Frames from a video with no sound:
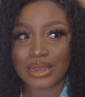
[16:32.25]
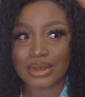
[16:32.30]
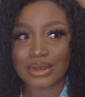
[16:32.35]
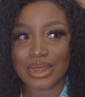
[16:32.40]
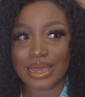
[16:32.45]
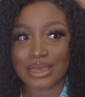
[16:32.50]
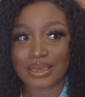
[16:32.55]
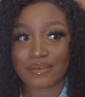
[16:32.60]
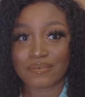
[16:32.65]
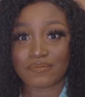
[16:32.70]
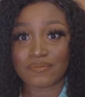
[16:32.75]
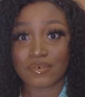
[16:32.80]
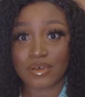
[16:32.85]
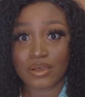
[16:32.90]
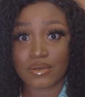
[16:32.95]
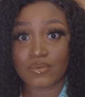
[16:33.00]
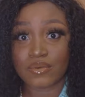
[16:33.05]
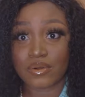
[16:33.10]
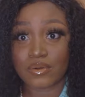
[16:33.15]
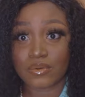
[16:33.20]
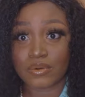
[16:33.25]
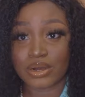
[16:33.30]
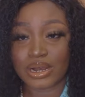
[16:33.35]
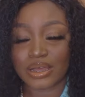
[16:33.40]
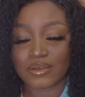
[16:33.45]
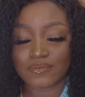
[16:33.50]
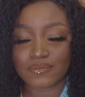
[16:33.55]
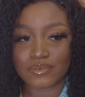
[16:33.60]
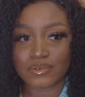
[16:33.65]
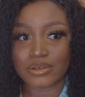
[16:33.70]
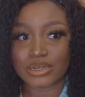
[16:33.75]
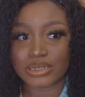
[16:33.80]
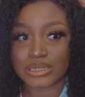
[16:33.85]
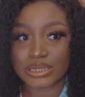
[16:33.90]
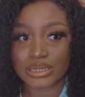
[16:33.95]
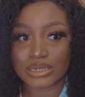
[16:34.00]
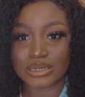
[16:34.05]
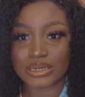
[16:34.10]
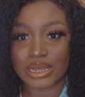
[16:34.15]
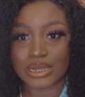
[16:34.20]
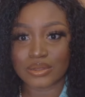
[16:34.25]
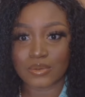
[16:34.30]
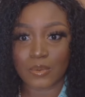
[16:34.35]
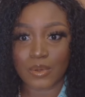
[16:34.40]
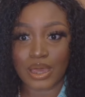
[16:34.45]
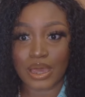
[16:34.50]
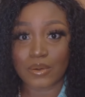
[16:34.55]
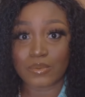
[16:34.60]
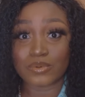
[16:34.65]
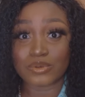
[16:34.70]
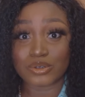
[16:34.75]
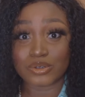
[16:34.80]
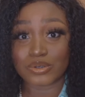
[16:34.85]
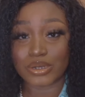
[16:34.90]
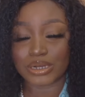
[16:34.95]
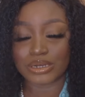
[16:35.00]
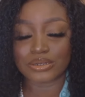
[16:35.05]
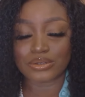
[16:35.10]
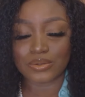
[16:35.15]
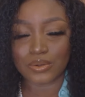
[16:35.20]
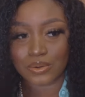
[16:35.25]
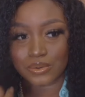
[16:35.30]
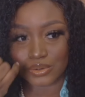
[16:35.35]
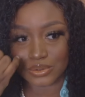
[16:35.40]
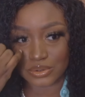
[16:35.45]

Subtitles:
like very well, like fluently, like the way I would usually talk.